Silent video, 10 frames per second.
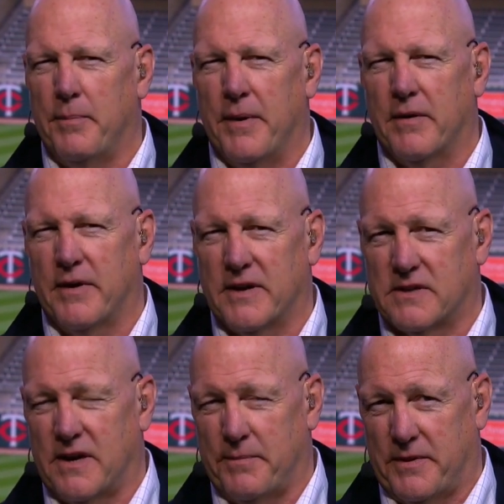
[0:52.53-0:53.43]
bit better
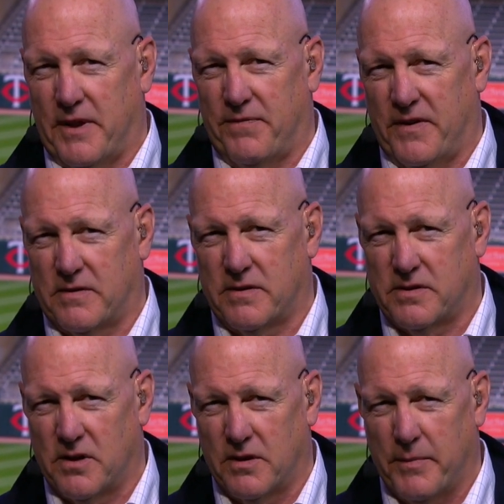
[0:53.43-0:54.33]
next time that they face
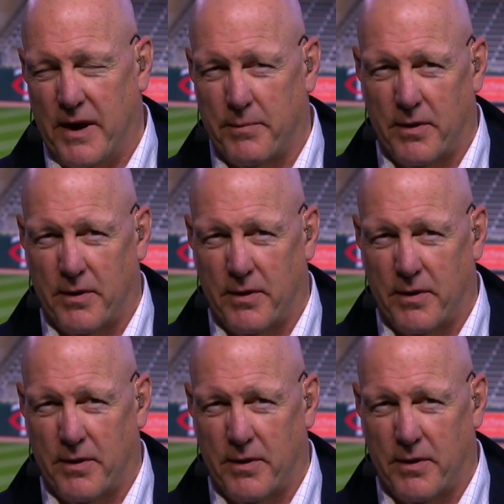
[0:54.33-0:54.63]
this young man.